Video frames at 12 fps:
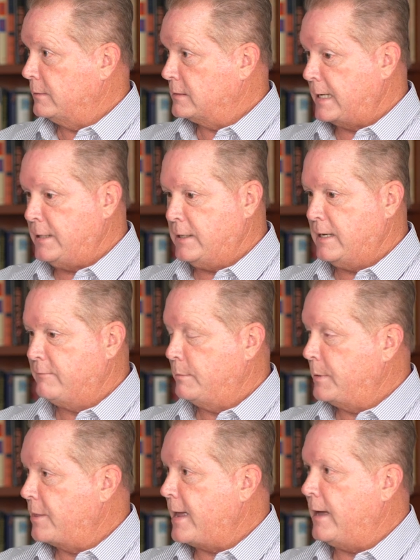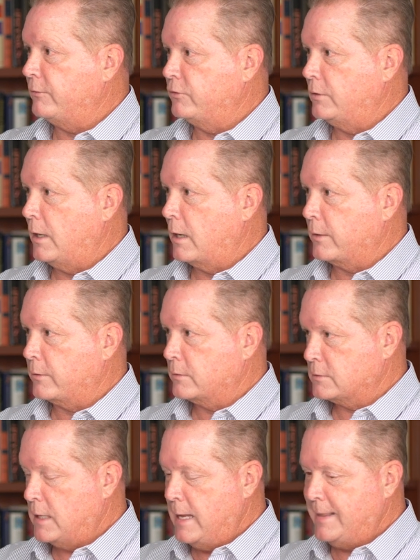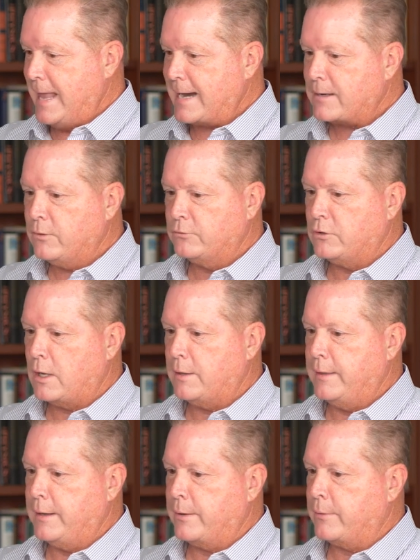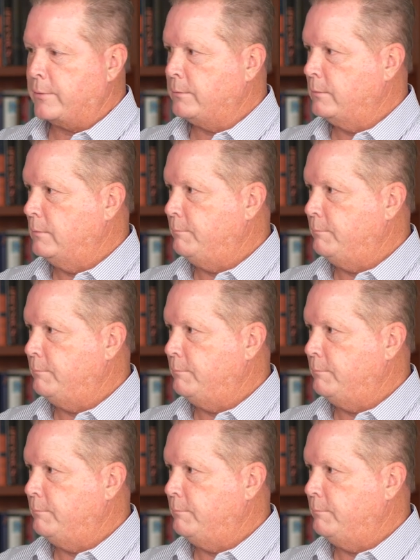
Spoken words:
say you give them $1,000, that goes on their